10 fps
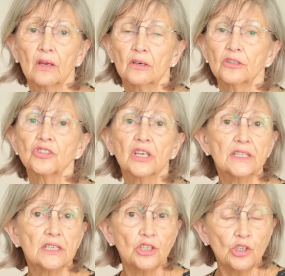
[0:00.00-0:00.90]
Or try
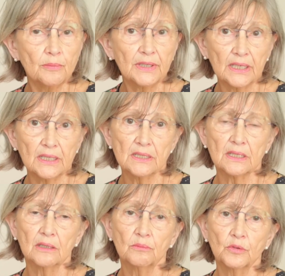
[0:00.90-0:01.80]
to humanise the
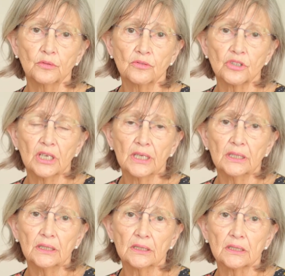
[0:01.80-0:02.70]
unborn
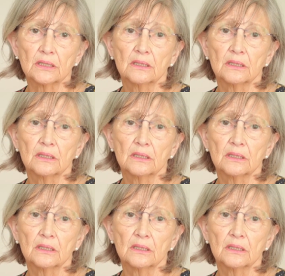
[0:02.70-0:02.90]
child.